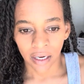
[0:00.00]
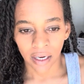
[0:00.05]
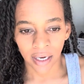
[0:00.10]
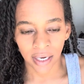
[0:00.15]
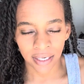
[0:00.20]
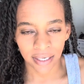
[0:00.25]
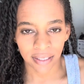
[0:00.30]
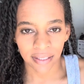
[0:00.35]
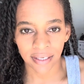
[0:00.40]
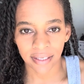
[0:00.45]

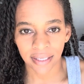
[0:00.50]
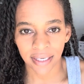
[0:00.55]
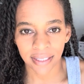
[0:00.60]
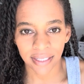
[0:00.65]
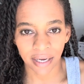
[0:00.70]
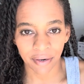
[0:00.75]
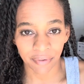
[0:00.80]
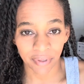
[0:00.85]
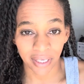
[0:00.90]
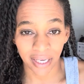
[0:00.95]
Another thing
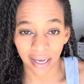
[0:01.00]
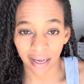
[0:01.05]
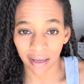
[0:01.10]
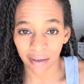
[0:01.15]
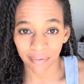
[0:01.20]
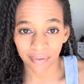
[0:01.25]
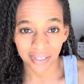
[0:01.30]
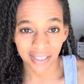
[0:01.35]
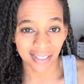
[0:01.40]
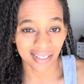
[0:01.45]
that really
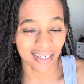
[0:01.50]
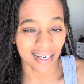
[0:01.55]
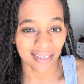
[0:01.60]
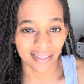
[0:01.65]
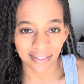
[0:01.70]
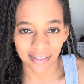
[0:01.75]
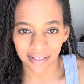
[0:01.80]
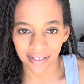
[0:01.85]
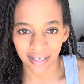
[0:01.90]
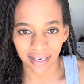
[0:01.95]
helps is
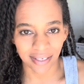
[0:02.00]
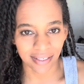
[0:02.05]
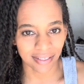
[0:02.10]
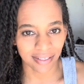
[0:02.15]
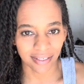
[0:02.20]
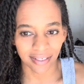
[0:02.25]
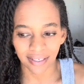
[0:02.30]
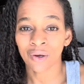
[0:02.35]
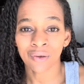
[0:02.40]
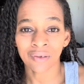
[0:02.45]

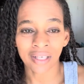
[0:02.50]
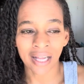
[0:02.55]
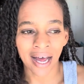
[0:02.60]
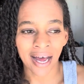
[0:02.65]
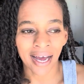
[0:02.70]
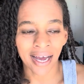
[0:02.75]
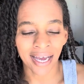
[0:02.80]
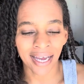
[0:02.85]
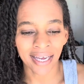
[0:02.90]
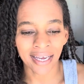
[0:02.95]
exercising. No
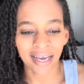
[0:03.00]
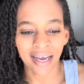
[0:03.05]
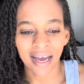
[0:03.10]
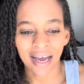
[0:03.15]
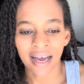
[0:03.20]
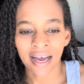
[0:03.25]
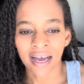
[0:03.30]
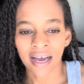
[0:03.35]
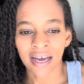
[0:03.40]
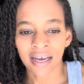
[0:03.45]
lie,
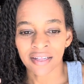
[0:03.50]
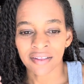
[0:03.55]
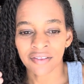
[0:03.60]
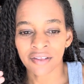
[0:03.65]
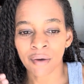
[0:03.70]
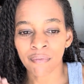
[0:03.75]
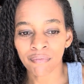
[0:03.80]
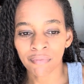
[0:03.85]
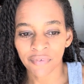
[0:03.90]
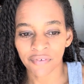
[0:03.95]

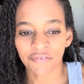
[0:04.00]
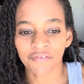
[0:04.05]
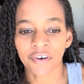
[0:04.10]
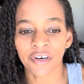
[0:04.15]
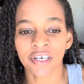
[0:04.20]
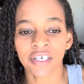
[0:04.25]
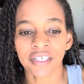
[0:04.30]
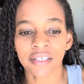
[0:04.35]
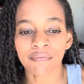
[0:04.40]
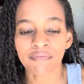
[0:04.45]
the
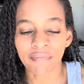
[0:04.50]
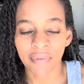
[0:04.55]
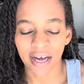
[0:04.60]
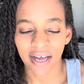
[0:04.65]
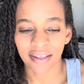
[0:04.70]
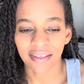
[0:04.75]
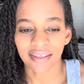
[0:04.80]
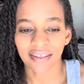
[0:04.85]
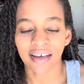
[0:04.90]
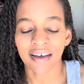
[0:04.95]
first
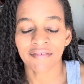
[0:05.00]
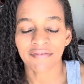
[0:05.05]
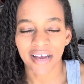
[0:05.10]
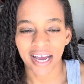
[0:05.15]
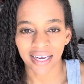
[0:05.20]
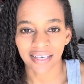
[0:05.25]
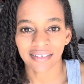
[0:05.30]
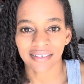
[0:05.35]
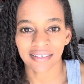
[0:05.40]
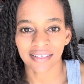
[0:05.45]
month of
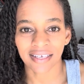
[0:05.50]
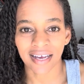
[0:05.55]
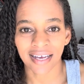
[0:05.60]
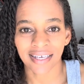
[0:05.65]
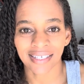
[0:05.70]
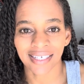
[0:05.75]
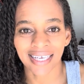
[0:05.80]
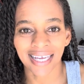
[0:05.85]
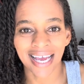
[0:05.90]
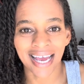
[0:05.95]

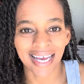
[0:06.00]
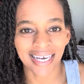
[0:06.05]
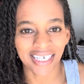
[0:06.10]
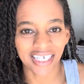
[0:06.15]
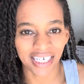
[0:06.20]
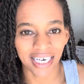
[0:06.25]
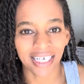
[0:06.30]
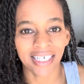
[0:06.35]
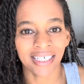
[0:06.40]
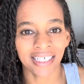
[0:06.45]
exercising and
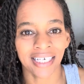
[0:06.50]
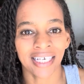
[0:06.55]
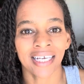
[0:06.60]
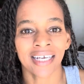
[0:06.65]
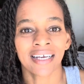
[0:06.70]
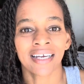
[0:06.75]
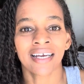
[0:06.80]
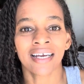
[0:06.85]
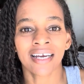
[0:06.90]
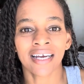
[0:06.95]

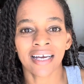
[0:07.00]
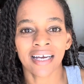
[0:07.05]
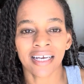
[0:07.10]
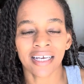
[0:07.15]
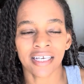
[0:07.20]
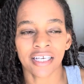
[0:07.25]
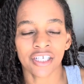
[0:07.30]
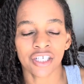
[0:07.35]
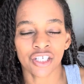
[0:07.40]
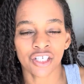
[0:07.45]

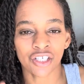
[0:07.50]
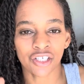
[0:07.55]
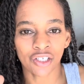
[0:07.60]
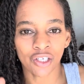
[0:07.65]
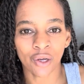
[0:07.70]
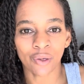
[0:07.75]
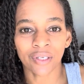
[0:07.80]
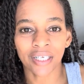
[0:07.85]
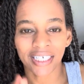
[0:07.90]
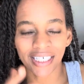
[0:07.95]

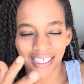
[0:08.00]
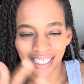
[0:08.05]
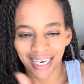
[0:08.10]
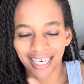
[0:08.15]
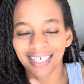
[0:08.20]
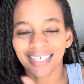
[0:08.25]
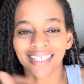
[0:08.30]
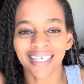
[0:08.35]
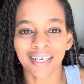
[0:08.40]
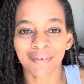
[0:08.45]
slowly
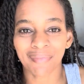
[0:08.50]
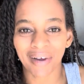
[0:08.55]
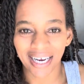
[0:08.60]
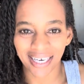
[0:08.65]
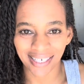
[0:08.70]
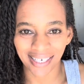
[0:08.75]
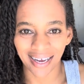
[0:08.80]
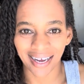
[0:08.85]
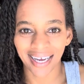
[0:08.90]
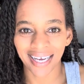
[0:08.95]
changing my
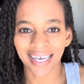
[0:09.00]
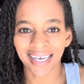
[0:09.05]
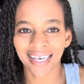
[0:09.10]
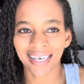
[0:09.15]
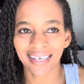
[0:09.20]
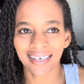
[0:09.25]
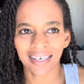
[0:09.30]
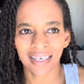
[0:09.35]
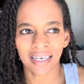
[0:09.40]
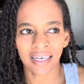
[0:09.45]

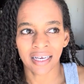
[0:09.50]
diet